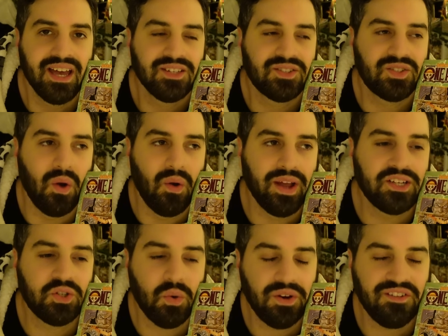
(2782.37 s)
So
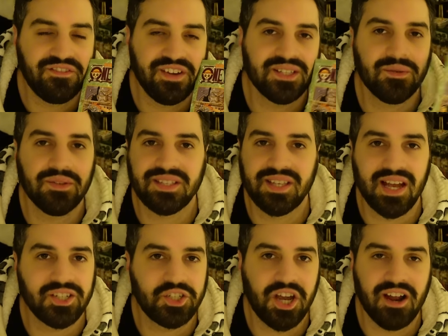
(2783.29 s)
it totally fits with the
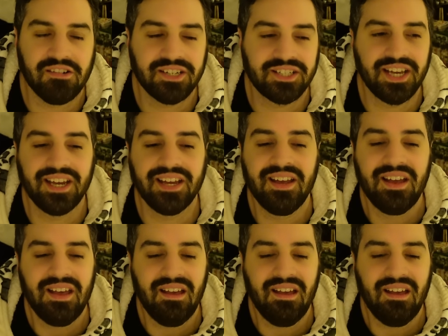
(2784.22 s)
Sanji character,